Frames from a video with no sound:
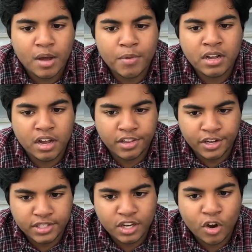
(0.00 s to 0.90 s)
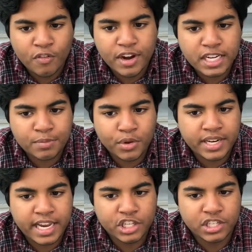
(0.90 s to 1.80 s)
Among others,
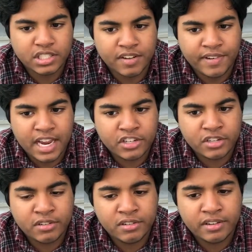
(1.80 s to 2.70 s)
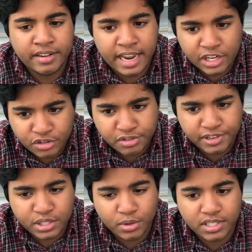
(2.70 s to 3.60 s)
overexploitations of natural
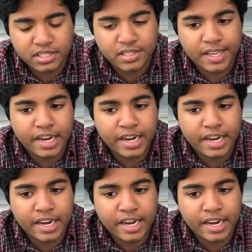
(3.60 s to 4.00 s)
resources,